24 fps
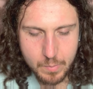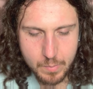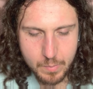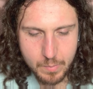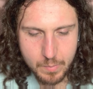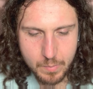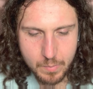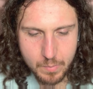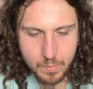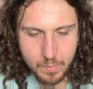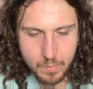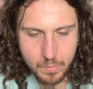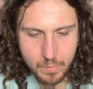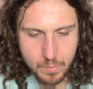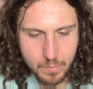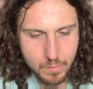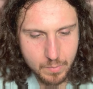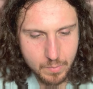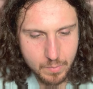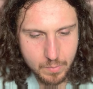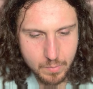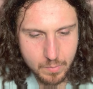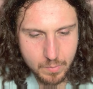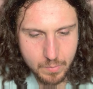
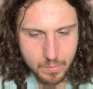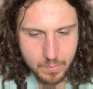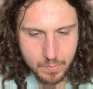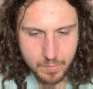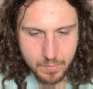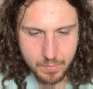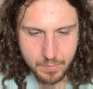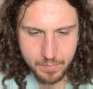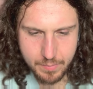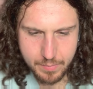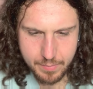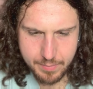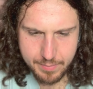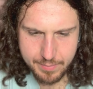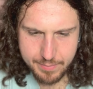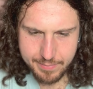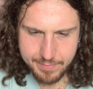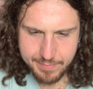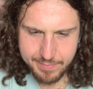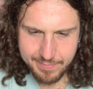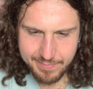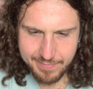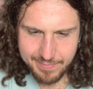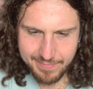
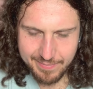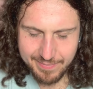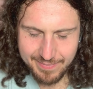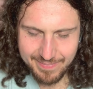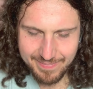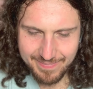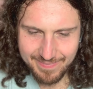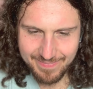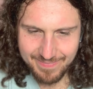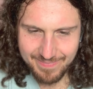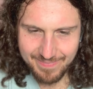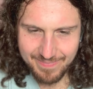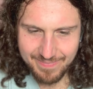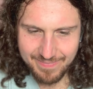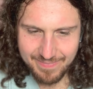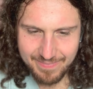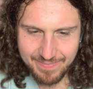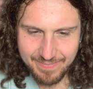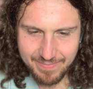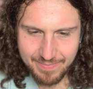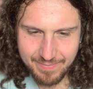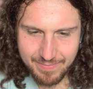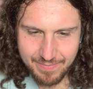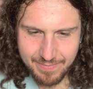
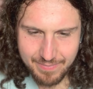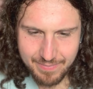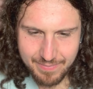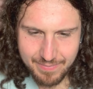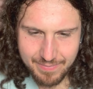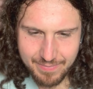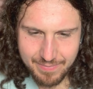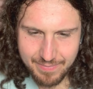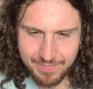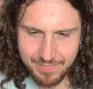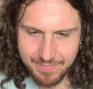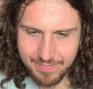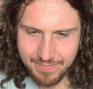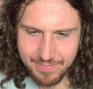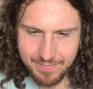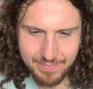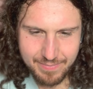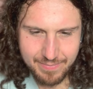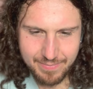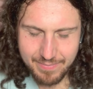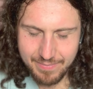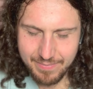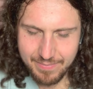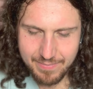
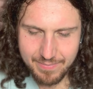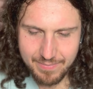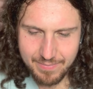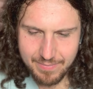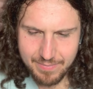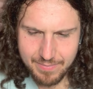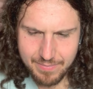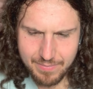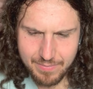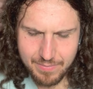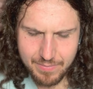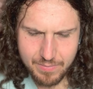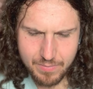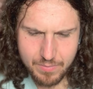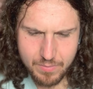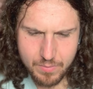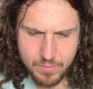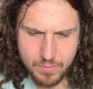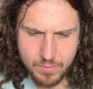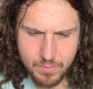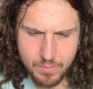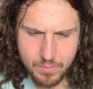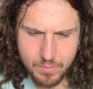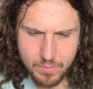
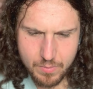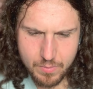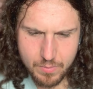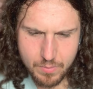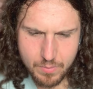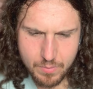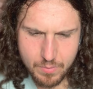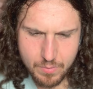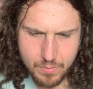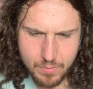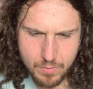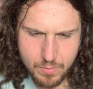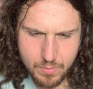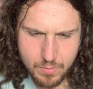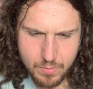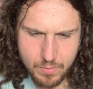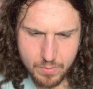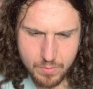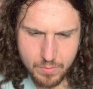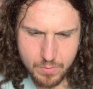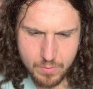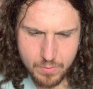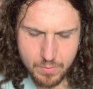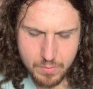
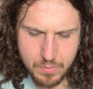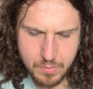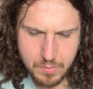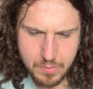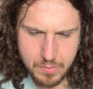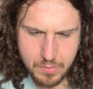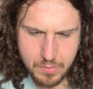No words are spoken by the person on screen.